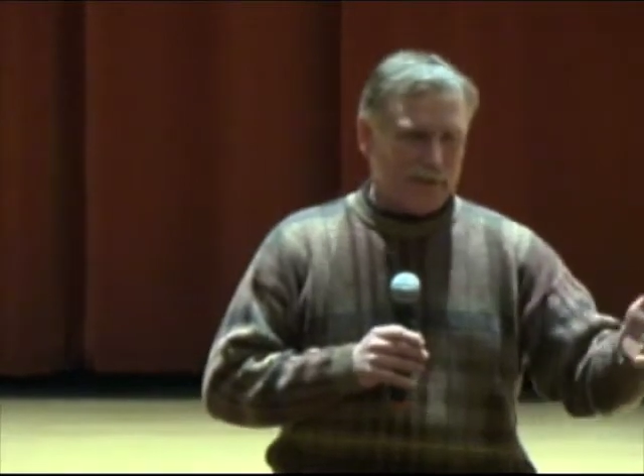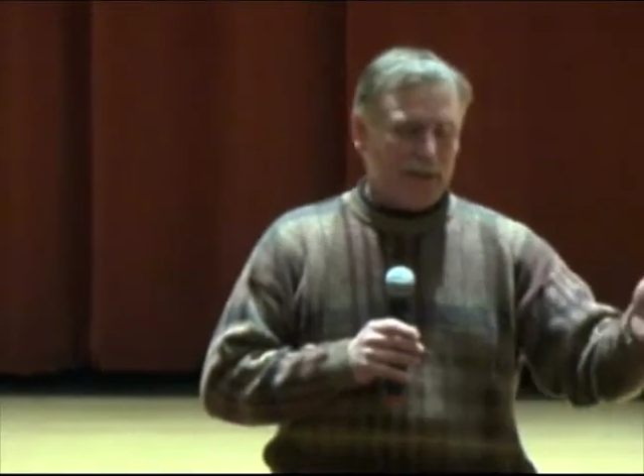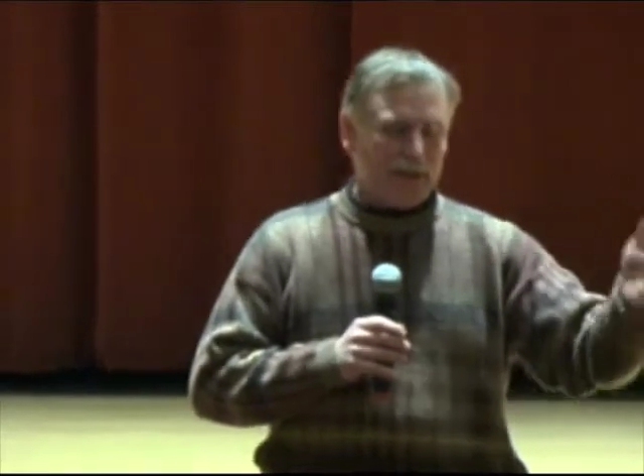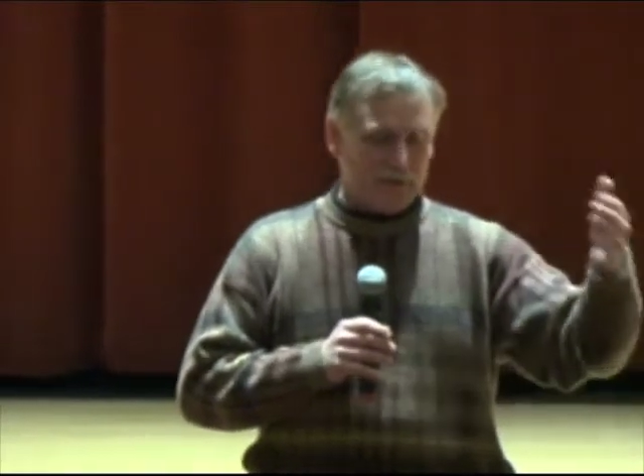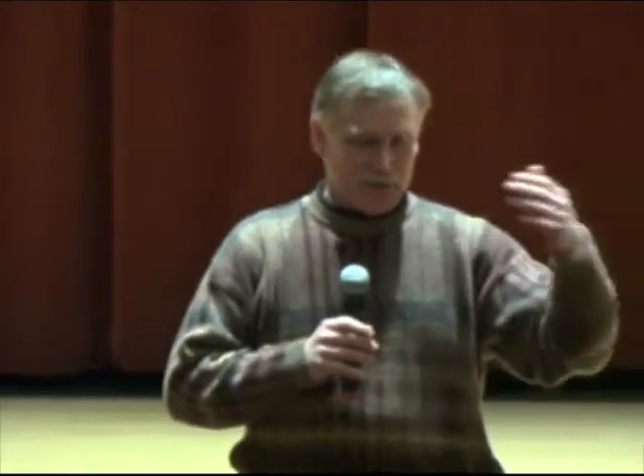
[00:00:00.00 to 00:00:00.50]

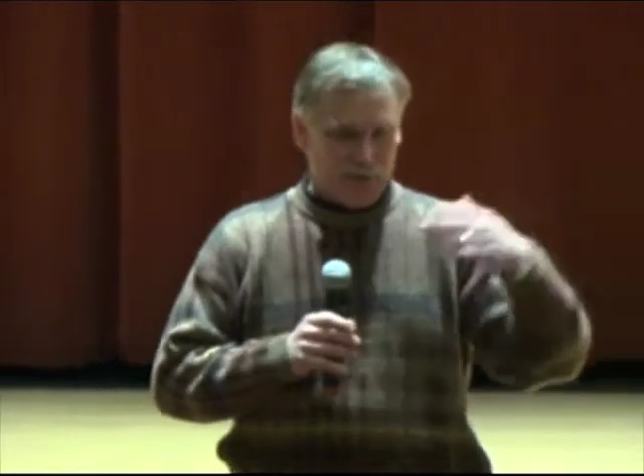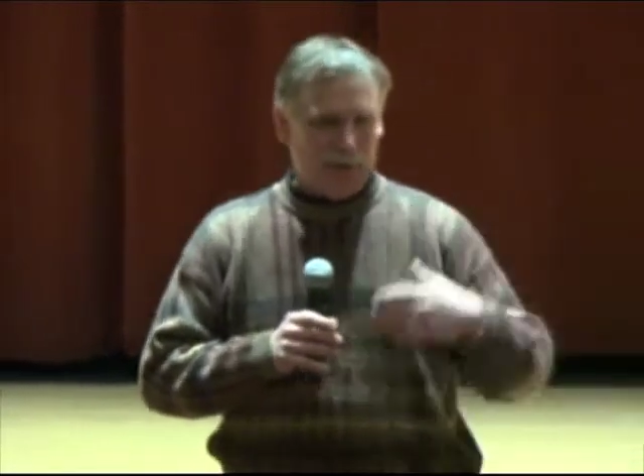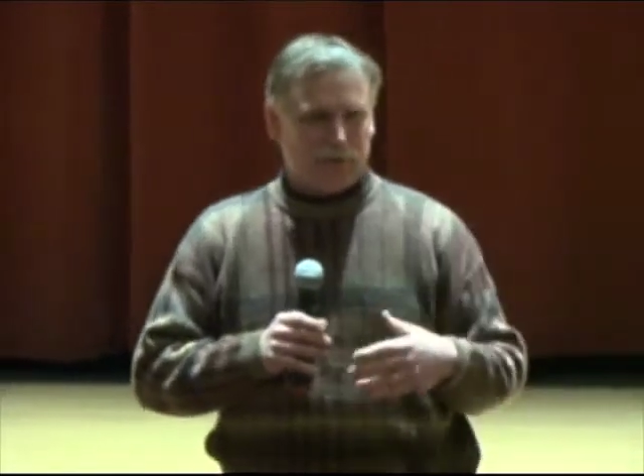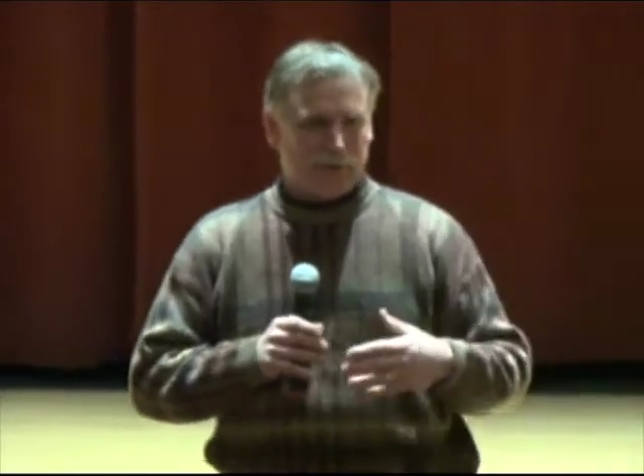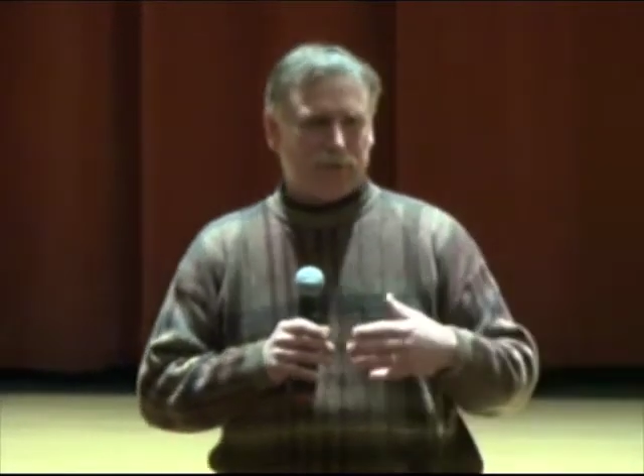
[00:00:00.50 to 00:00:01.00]
they can
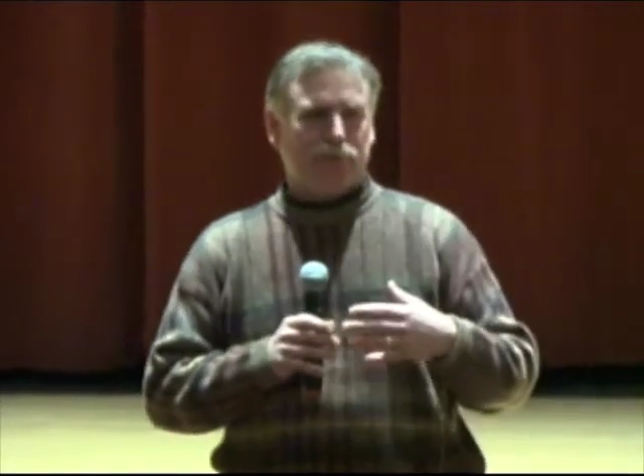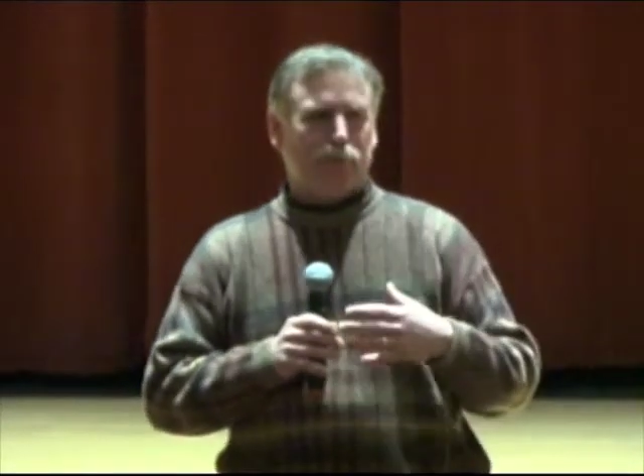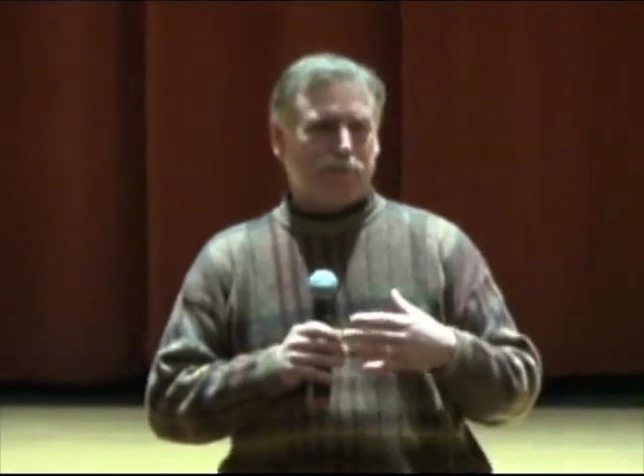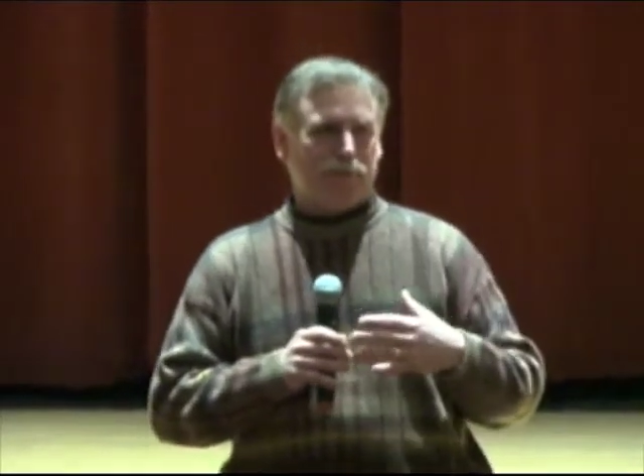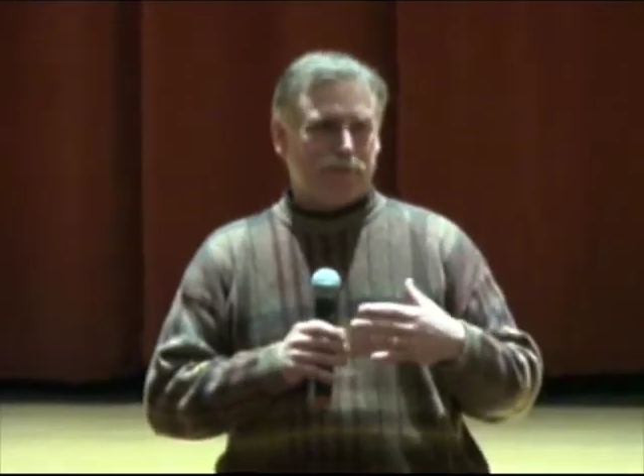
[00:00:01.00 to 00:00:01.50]
charge us
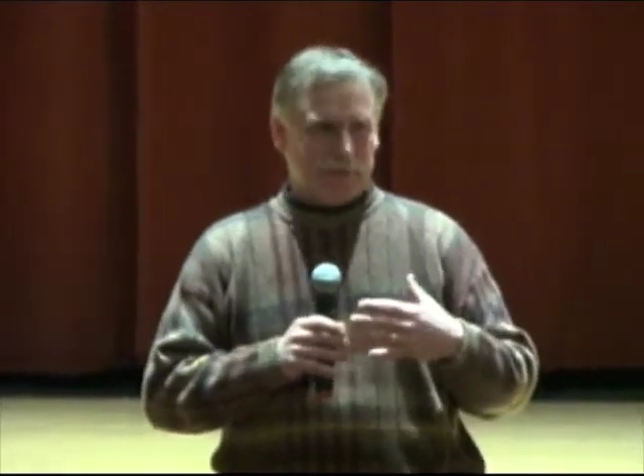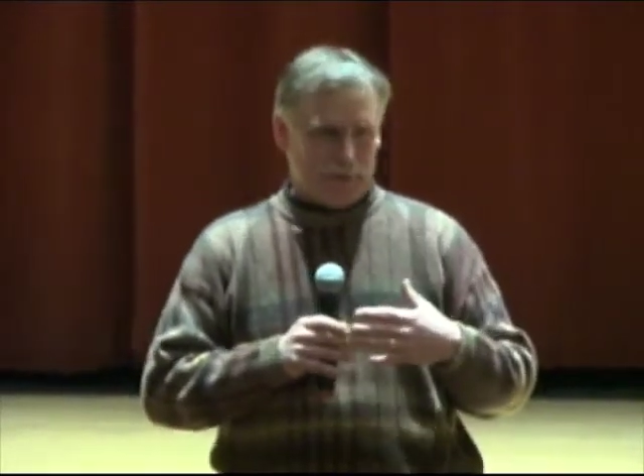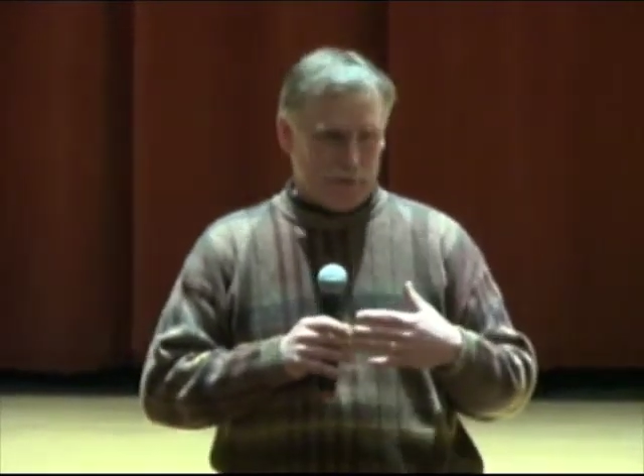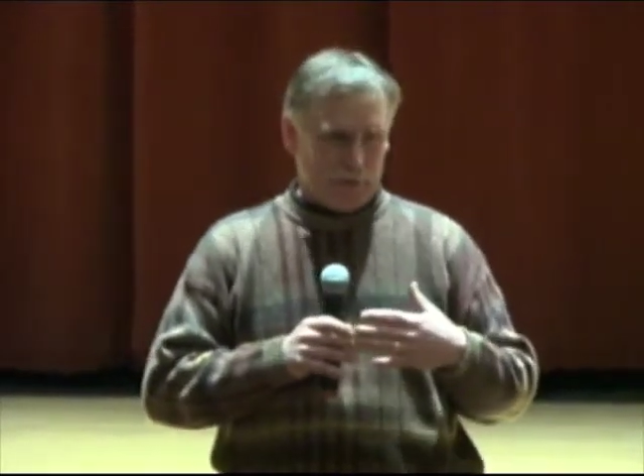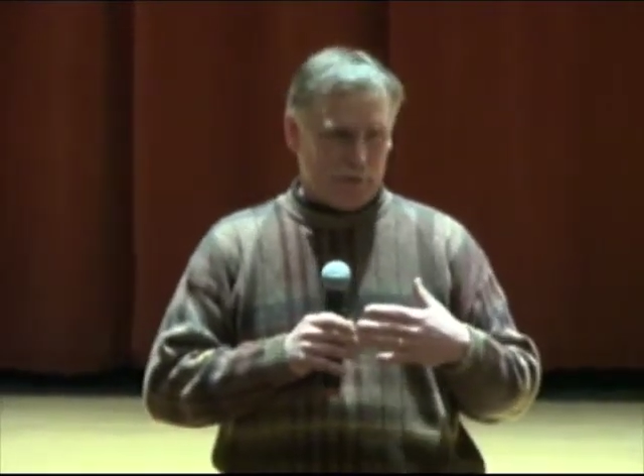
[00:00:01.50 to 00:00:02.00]
more for
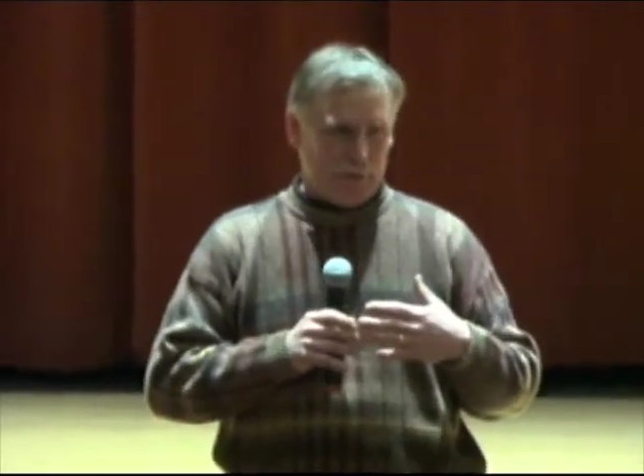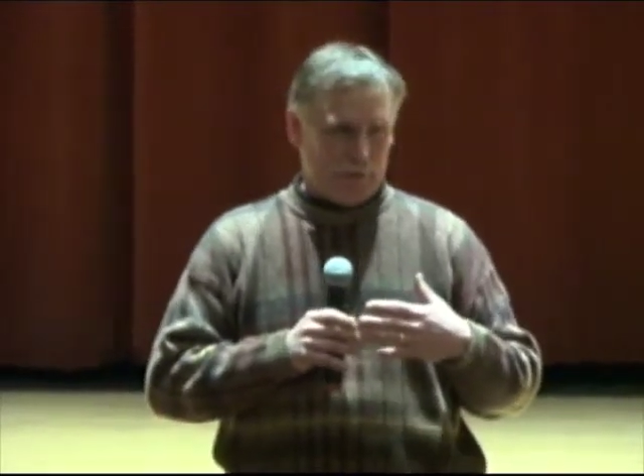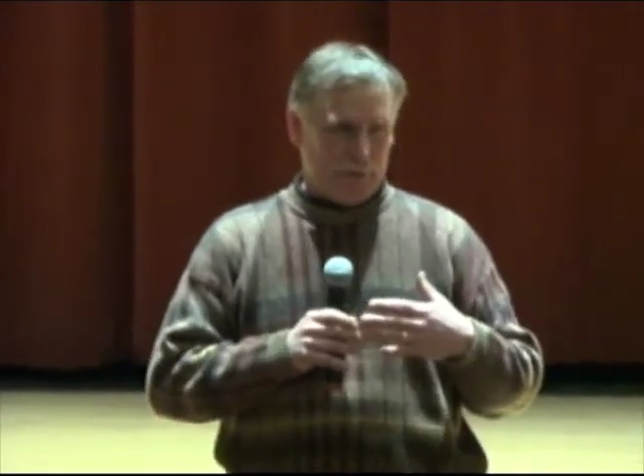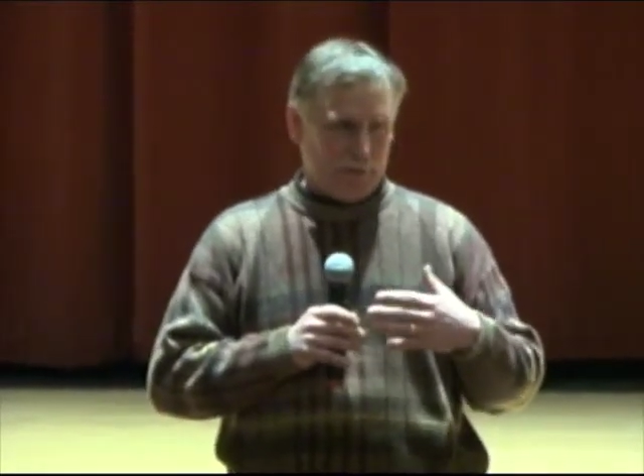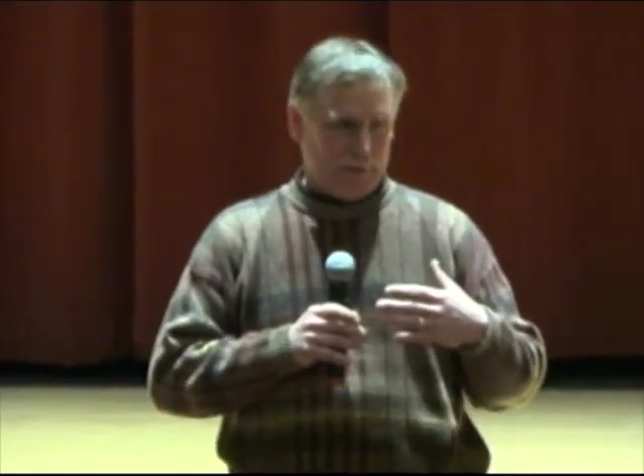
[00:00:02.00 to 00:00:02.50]
those
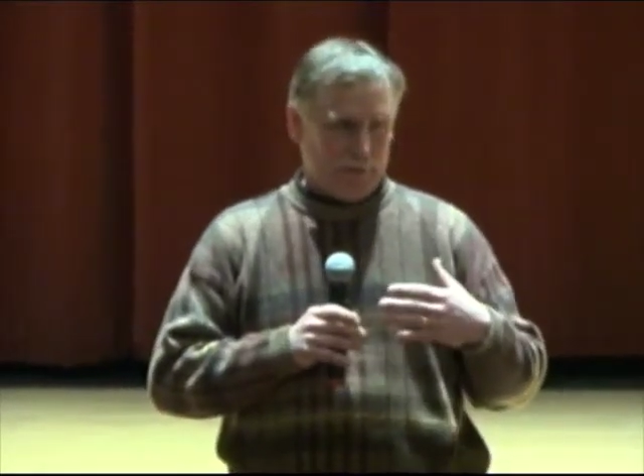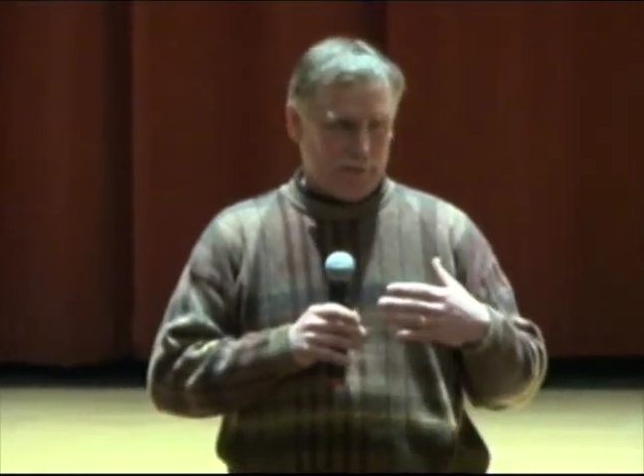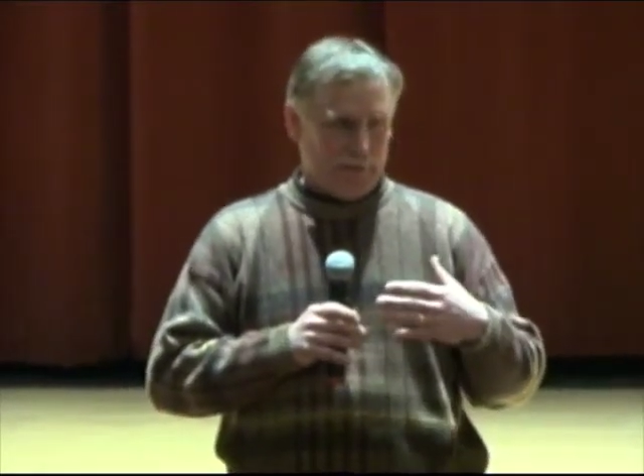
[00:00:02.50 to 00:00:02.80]
too.